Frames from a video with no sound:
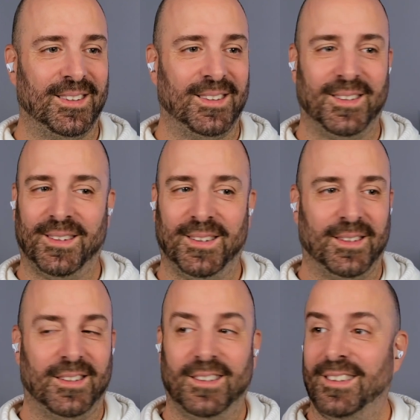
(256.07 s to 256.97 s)
This
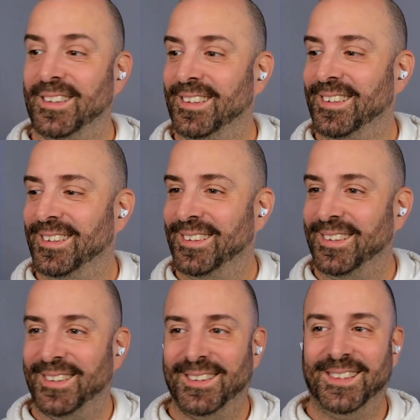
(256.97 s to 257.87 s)
is the
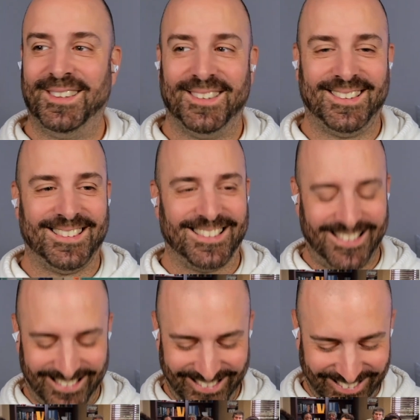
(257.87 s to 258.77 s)
last chance
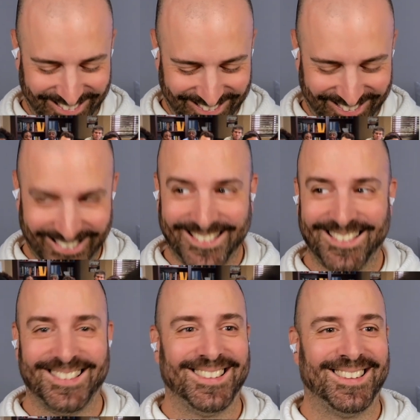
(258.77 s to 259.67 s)
for the cheater
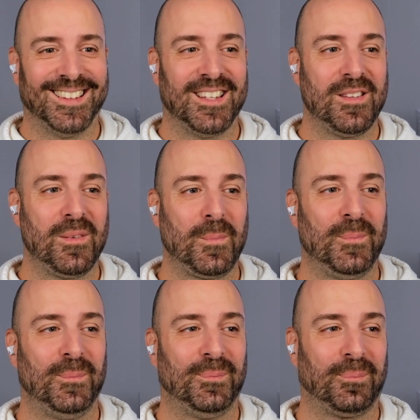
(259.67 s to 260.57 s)
to be an
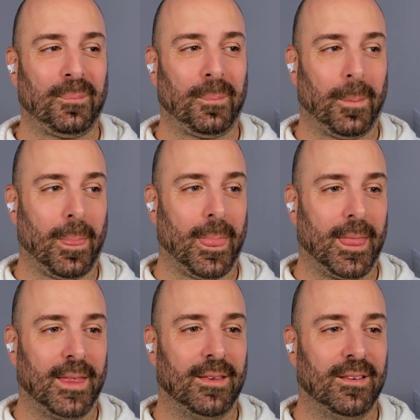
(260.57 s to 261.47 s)
adult
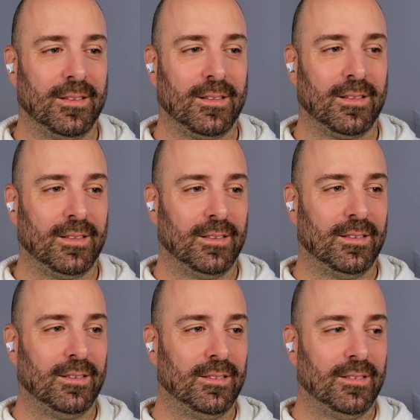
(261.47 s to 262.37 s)
and face
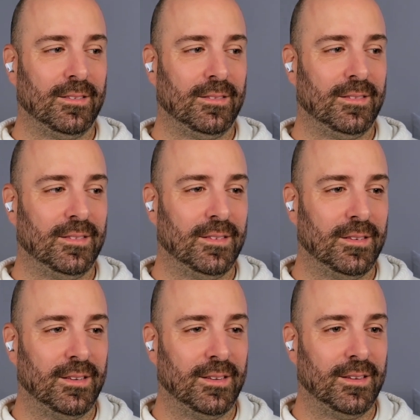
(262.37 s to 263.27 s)
La
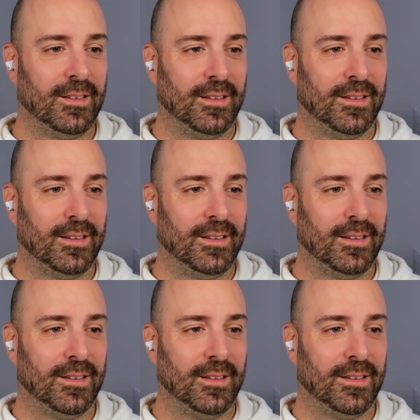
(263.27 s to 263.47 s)
Musica,